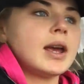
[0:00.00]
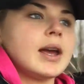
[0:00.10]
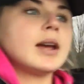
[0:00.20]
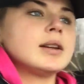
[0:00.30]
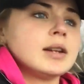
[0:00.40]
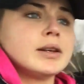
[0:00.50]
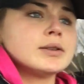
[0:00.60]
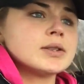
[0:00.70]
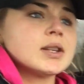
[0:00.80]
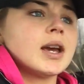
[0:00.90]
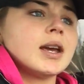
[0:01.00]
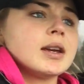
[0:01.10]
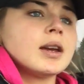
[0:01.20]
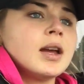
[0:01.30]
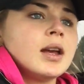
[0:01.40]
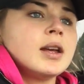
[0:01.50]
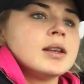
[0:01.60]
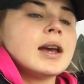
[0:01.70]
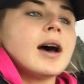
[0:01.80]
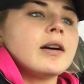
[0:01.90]
and he's like,
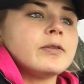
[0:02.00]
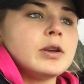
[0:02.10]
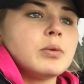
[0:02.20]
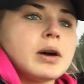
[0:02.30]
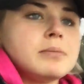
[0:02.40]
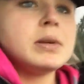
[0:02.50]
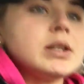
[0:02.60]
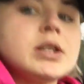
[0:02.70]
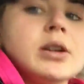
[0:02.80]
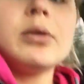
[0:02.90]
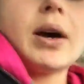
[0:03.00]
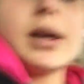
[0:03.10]
yeah, if you want me to,